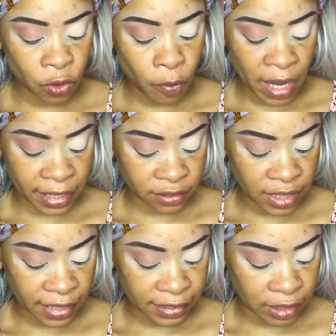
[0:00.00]
back into
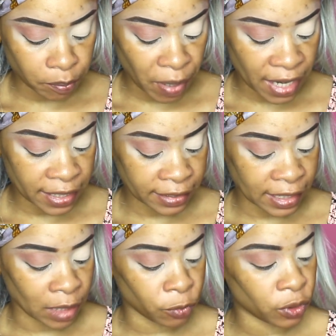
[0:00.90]
that same palette
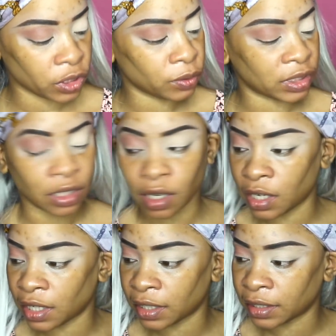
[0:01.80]
and I'm going to use the
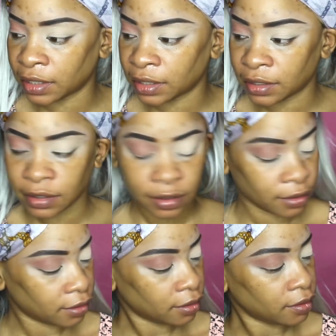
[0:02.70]
color
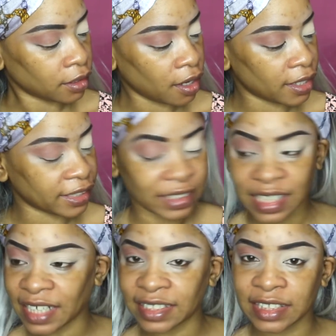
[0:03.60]

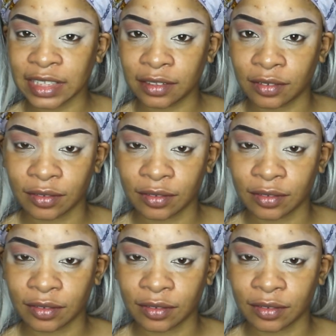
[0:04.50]
Snazzy.